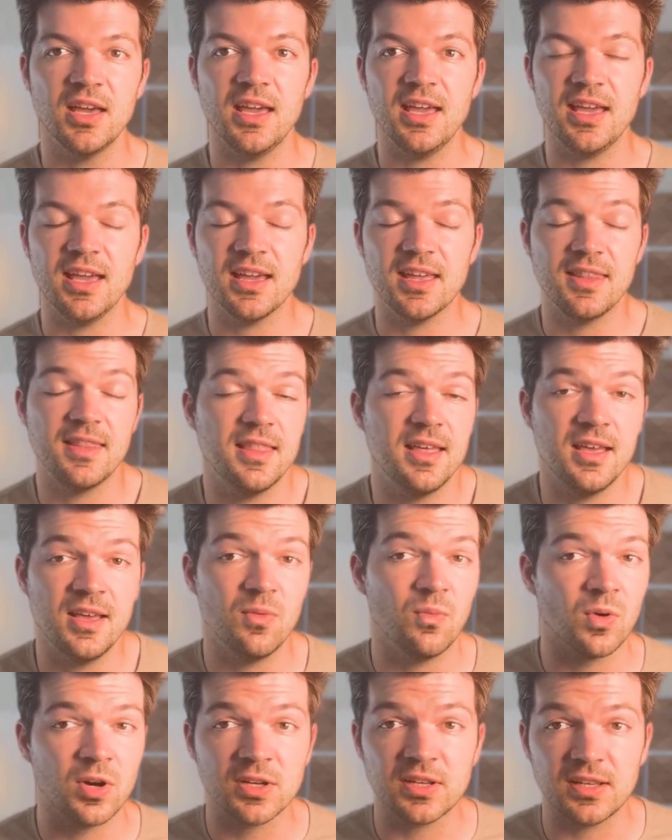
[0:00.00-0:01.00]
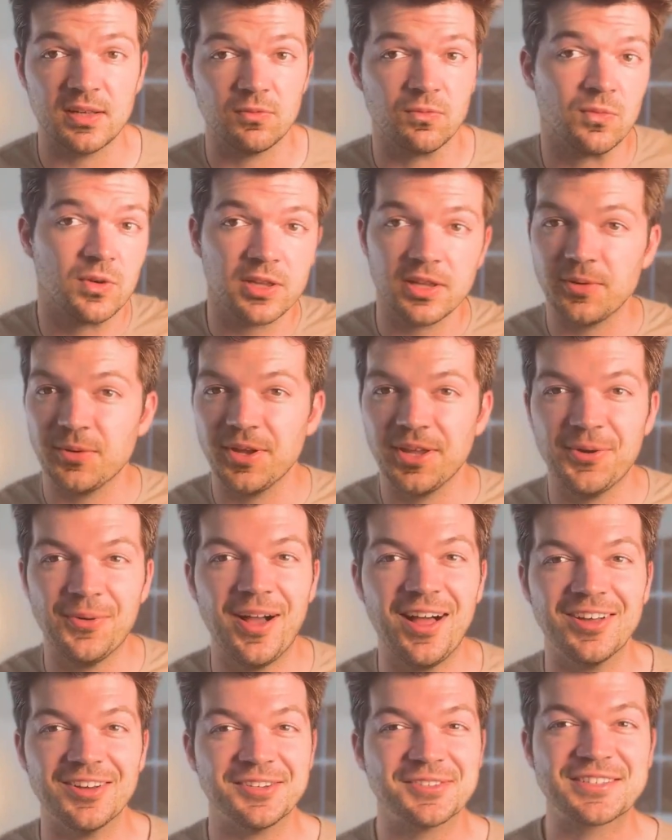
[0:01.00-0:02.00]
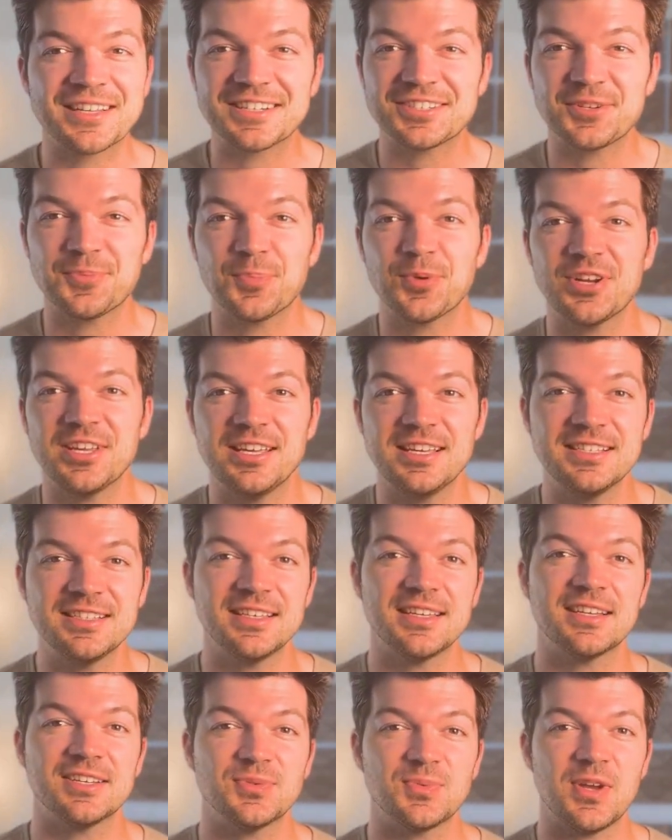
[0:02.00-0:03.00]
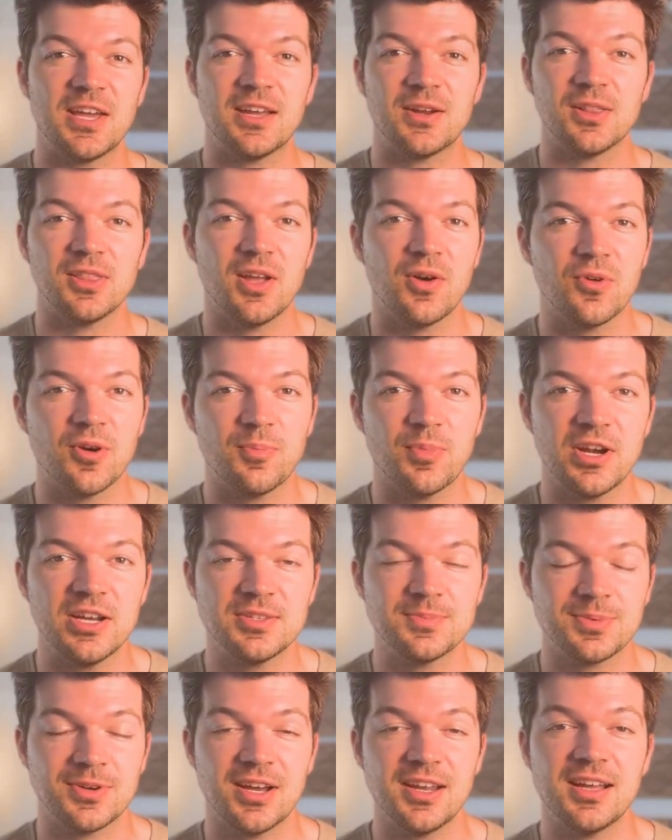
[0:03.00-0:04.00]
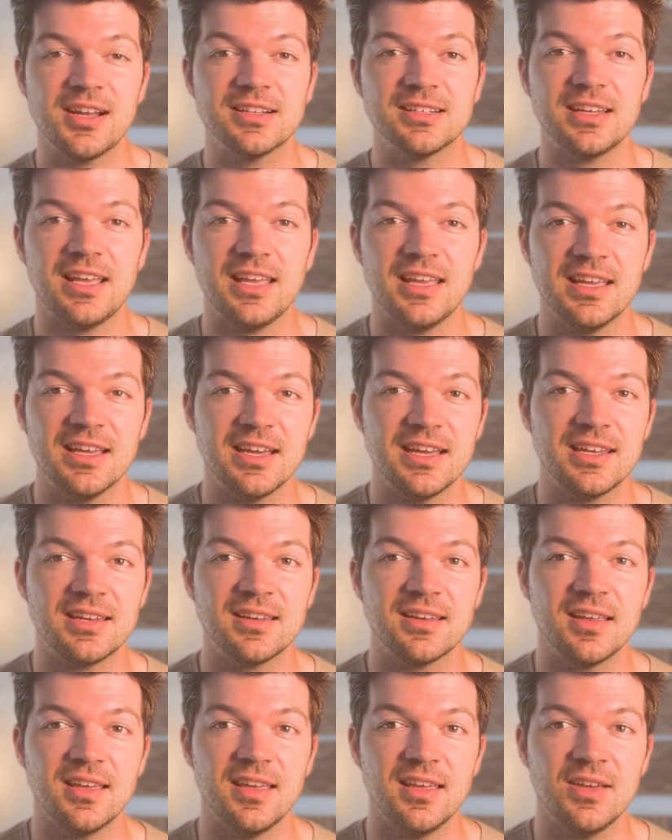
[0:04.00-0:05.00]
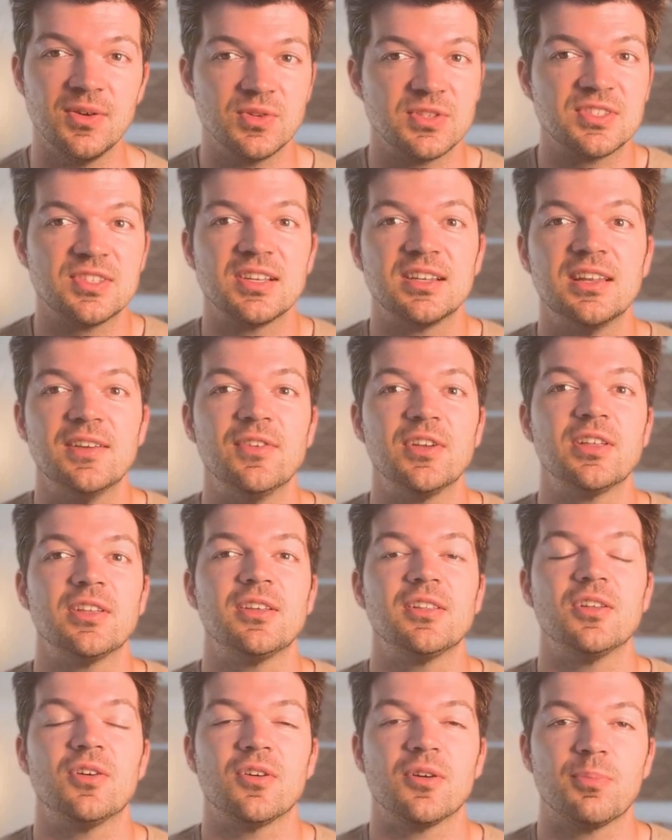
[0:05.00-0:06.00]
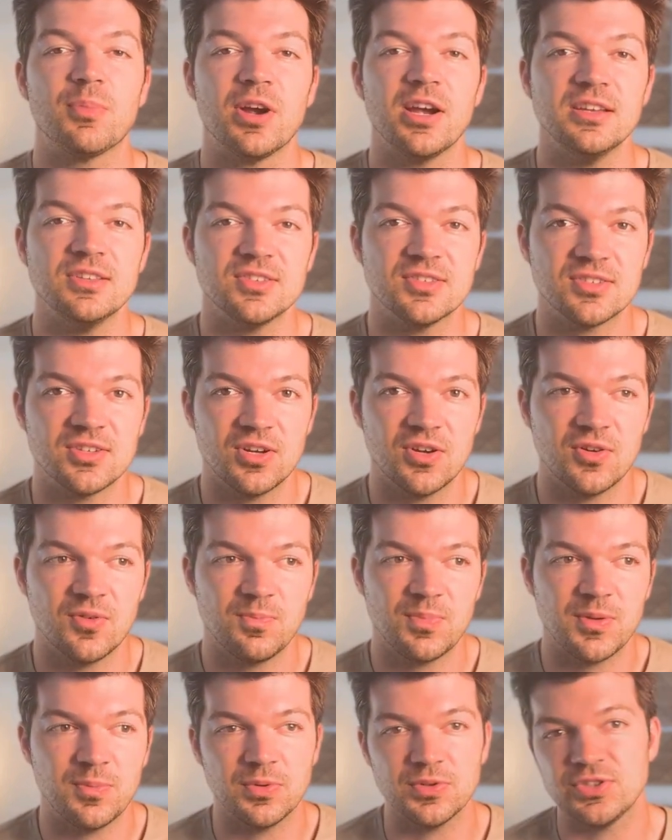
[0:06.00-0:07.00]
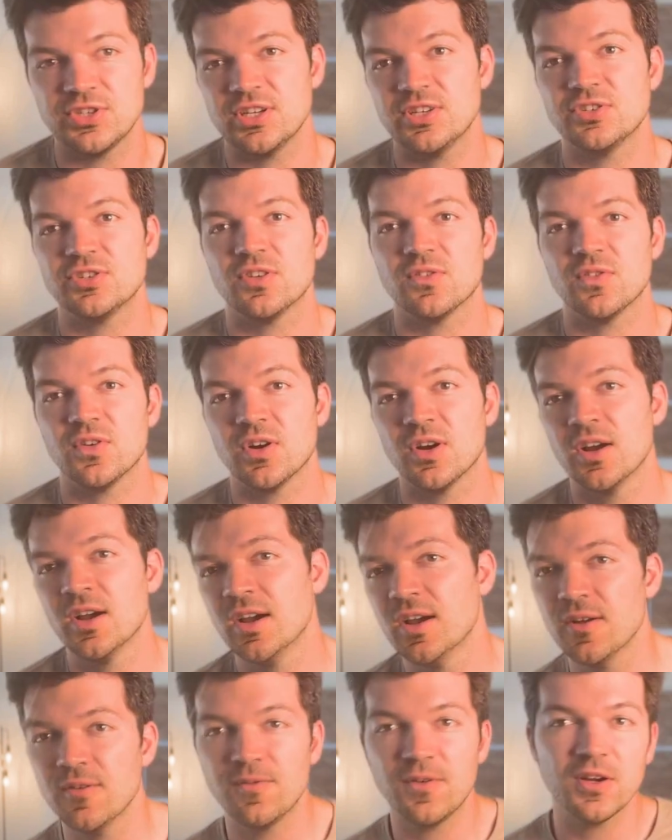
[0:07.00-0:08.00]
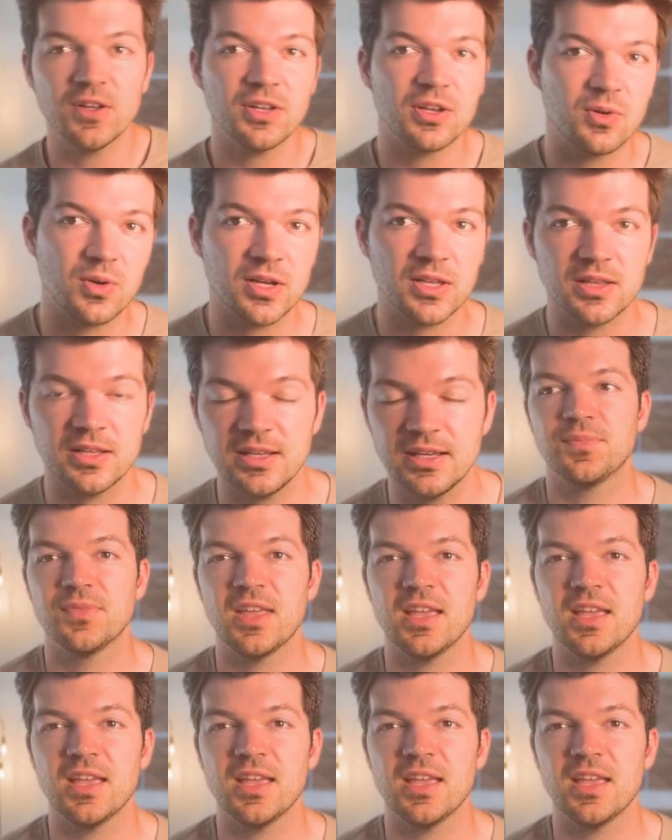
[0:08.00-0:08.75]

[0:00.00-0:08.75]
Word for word: And it worked really, really well. It was actually pretty easy because we had a lower price product and it was significantly lower price. So people changed over fairly quickly.